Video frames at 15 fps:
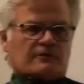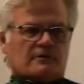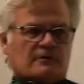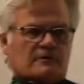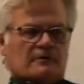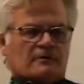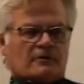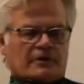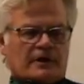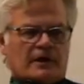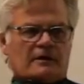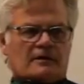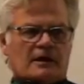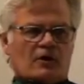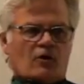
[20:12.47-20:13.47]
Okay? I
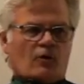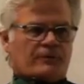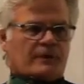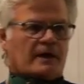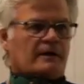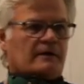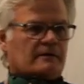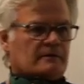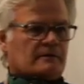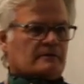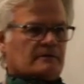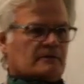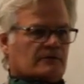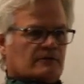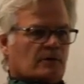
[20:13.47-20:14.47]
hope that is
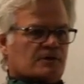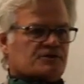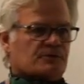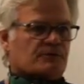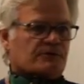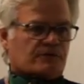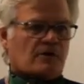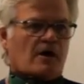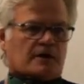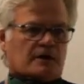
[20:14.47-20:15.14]
what she was talking about.